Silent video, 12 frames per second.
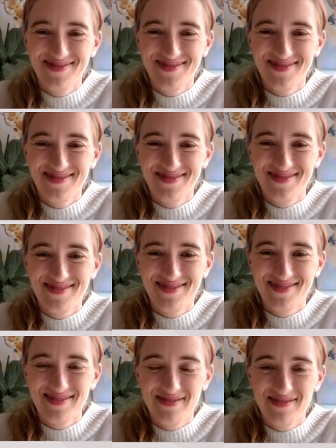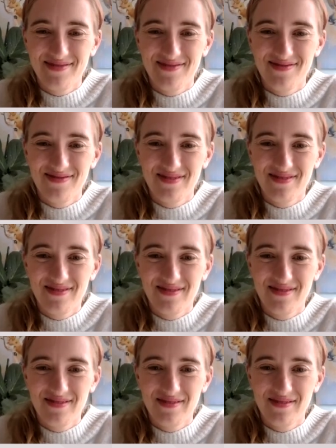
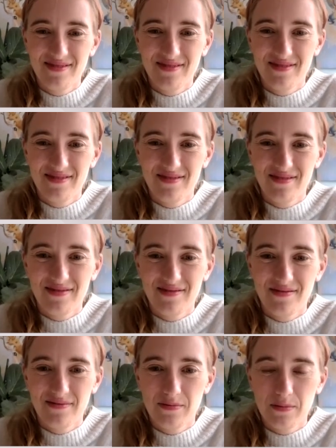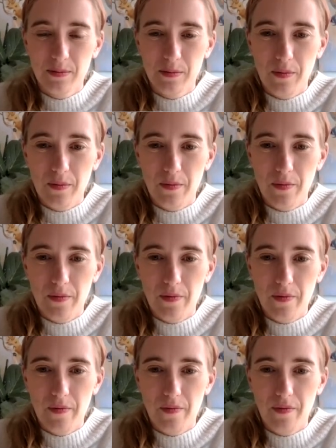
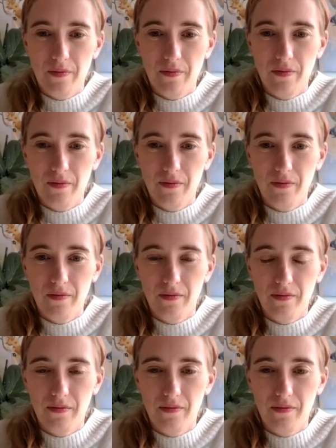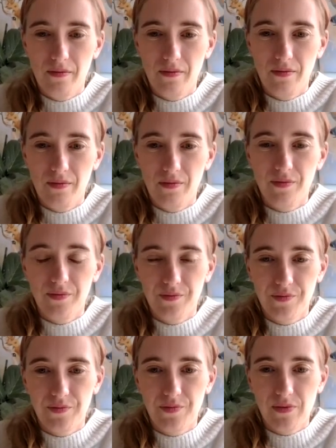
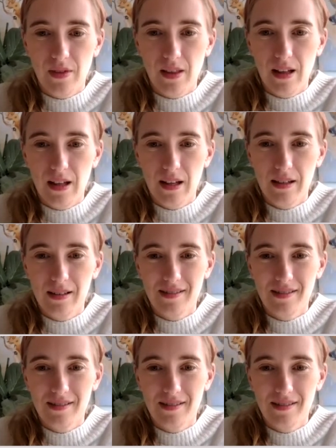[no speech]